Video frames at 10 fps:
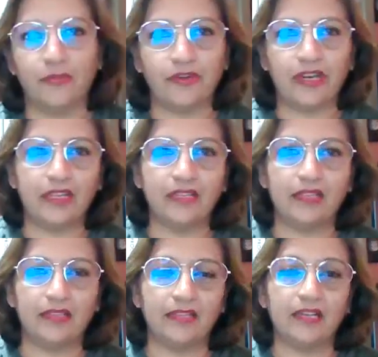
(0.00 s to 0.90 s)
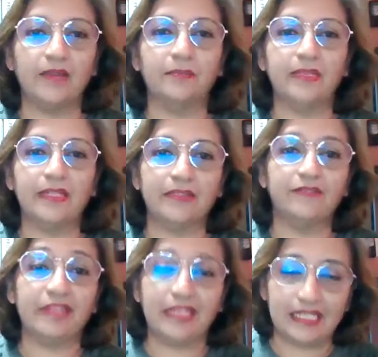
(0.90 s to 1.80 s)
a prayer that the company
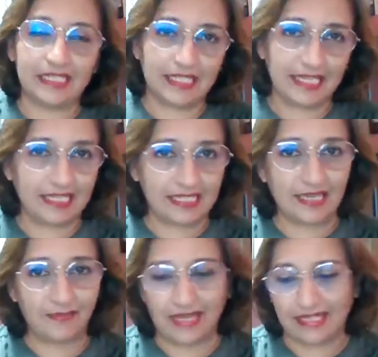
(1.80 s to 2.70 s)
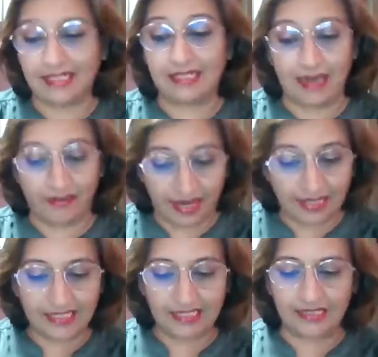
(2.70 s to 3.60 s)
reinstates him as a
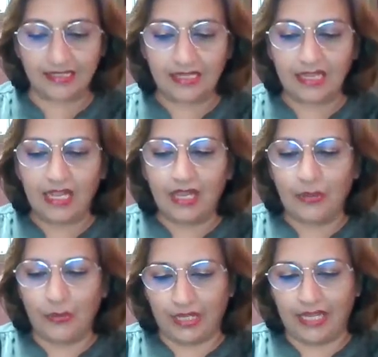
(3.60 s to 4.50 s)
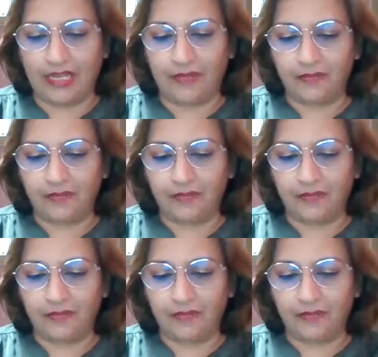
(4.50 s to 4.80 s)
director. Okay.